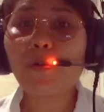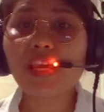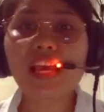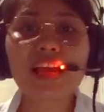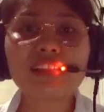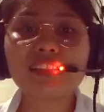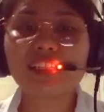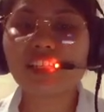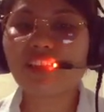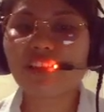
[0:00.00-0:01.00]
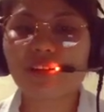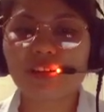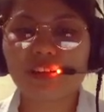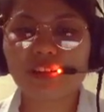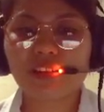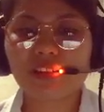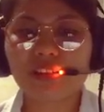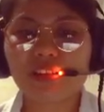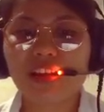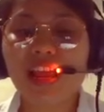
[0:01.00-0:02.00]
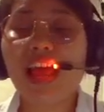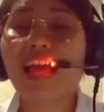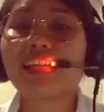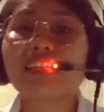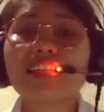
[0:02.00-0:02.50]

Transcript: We can't either. And